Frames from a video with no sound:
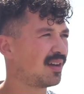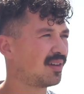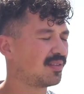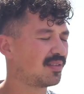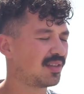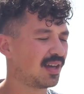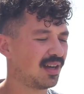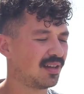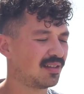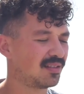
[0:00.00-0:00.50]
that,
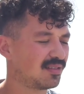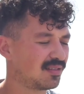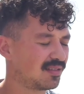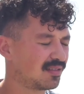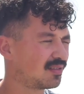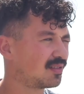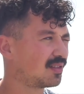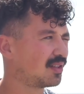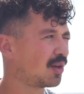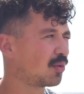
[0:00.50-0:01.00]
that
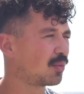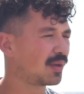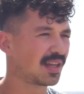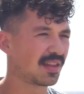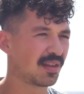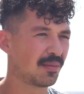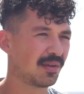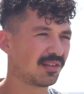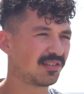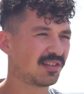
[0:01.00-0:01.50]
you know, we
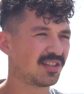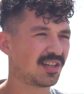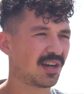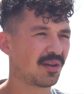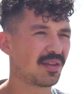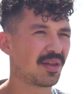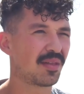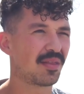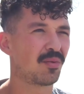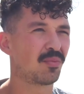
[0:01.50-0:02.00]
get the message
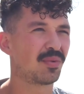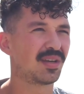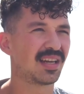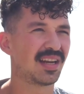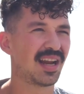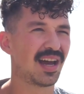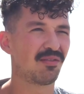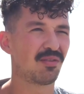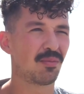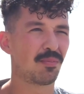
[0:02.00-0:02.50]
out there that we
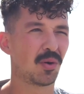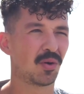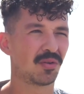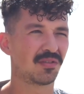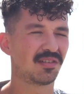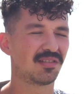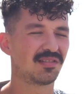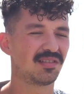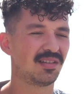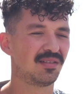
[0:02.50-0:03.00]
can have a
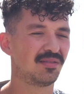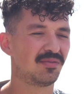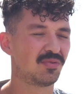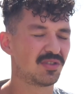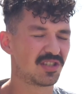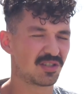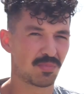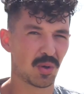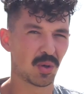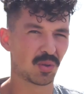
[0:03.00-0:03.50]
positive
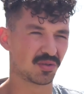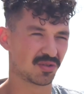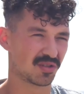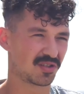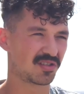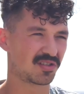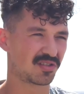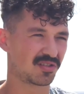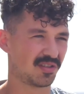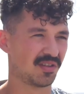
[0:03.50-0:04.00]

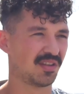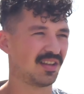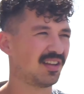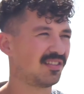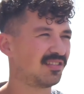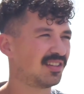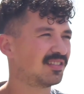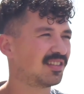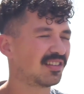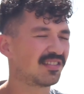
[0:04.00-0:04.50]
response to
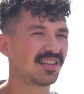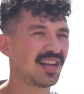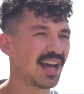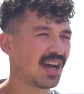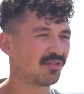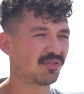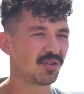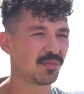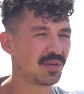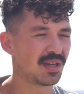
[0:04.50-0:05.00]
this. It doesn't
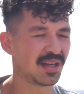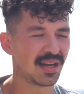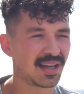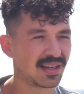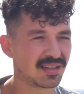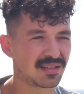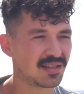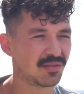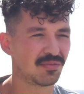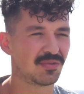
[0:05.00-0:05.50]
have to be a
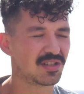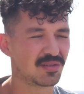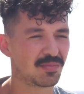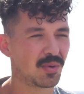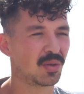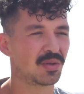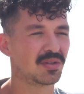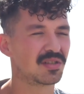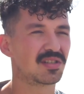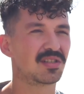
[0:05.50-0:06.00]
negative
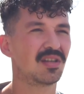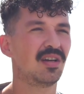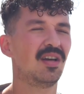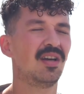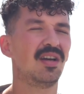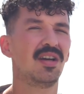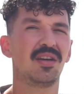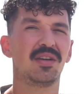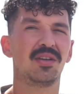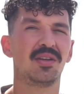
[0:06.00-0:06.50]
response.
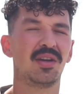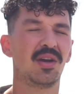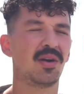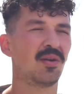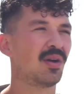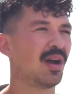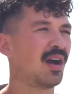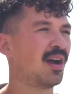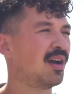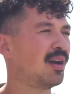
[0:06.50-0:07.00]
You
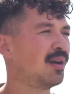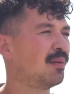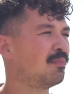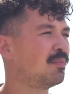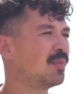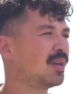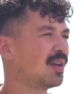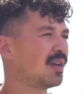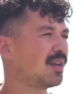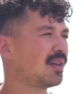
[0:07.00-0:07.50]
know,
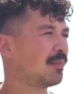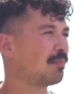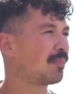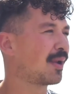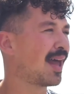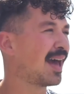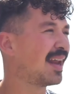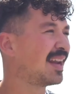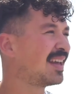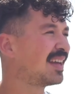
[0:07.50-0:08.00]
um,
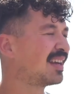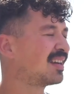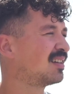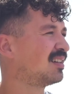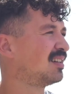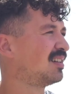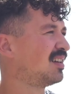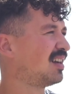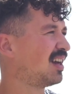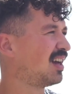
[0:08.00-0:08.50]
planning,
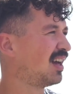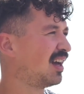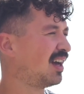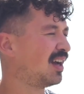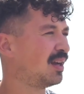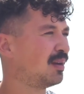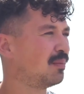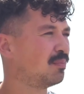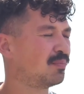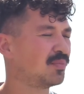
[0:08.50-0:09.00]

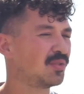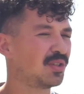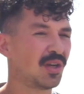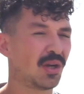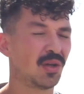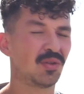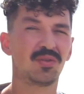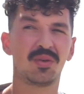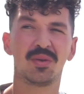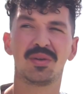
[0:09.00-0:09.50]
um, you
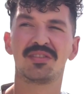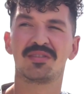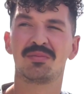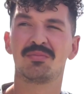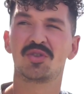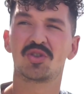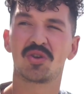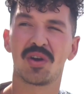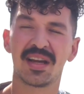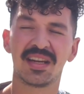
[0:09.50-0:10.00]
know, doing
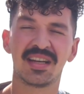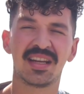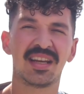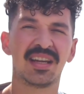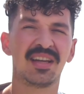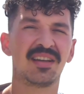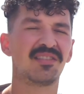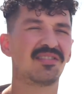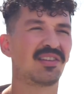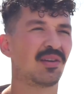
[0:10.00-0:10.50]
some
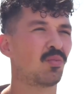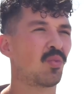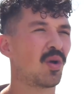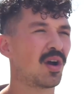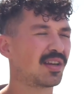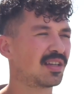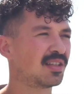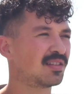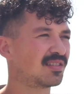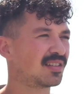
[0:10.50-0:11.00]
trainings and
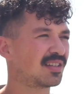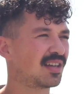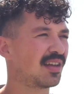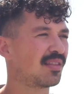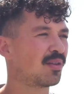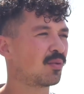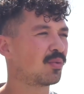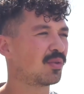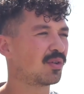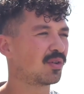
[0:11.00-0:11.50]
working
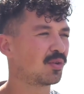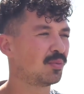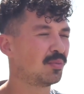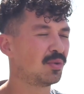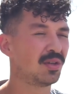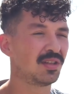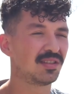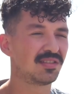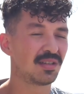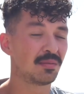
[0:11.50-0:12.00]
together with the
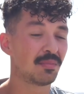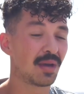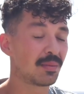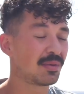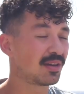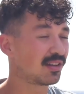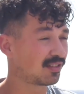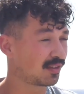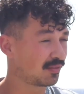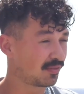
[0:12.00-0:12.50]
community,
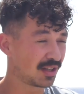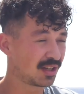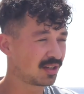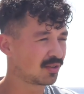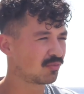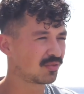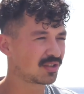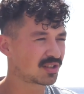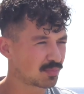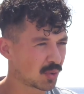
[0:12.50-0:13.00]
maybe a
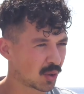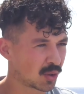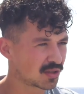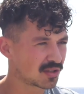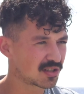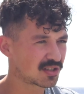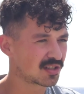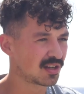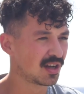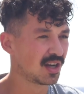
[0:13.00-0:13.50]
civilian
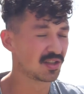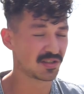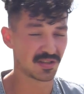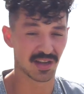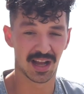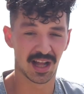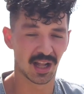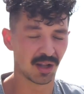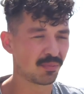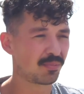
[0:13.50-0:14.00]
response
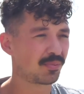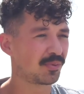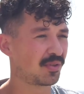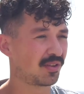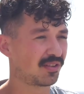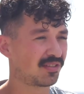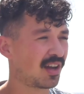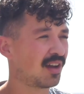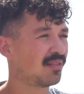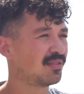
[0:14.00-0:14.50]
to help
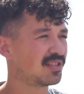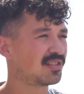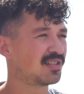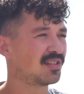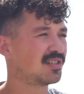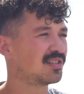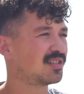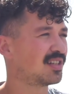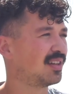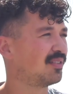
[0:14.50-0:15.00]
the
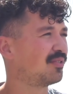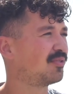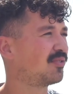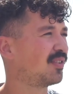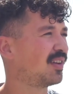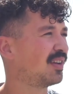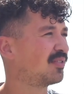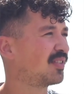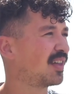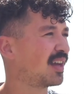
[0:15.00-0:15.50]
services
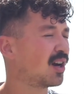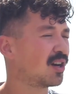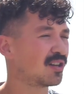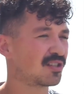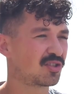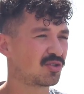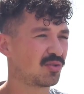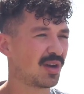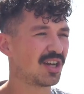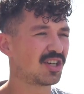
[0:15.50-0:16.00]
if, if they are
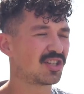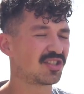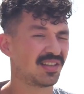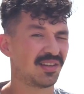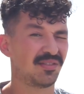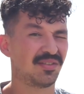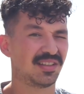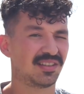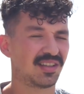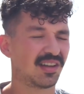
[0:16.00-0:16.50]
stretched,
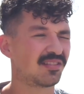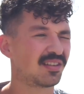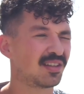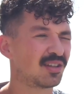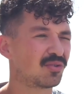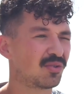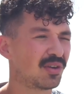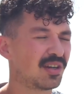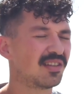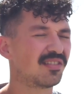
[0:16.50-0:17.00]
if it does
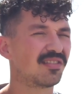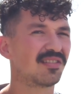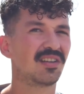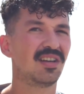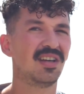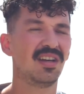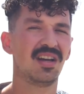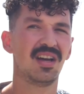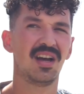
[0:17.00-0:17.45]
increase